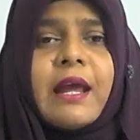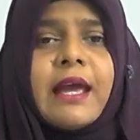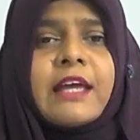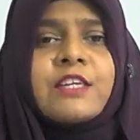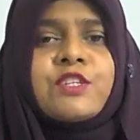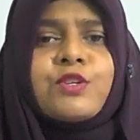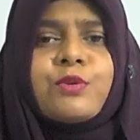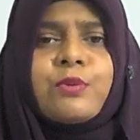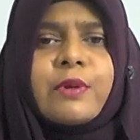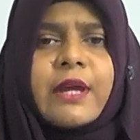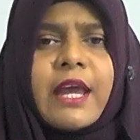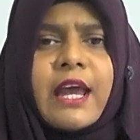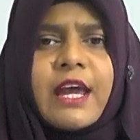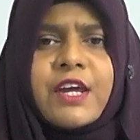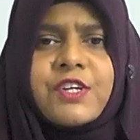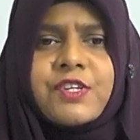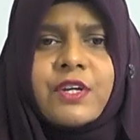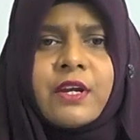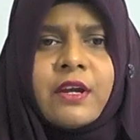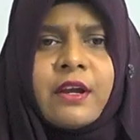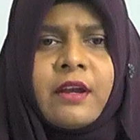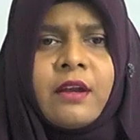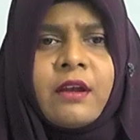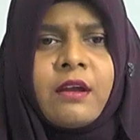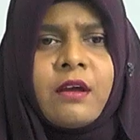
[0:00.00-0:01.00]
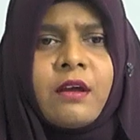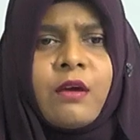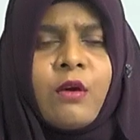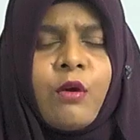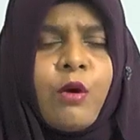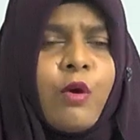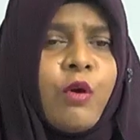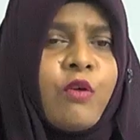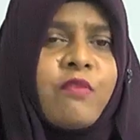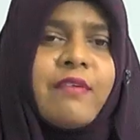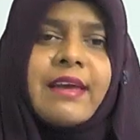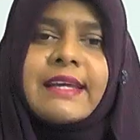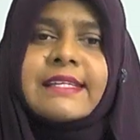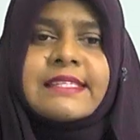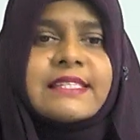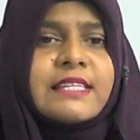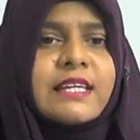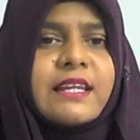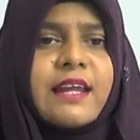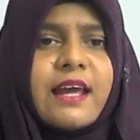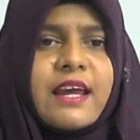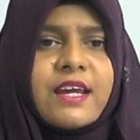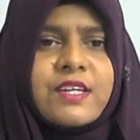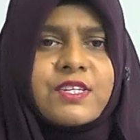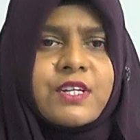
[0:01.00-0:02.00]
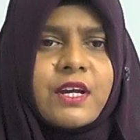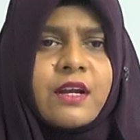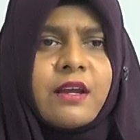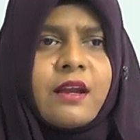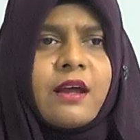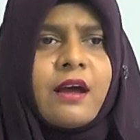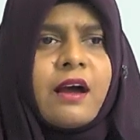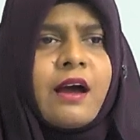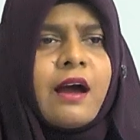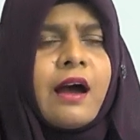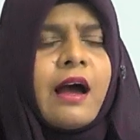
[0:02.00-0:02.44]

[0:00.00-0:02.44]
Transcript: education or vaccination,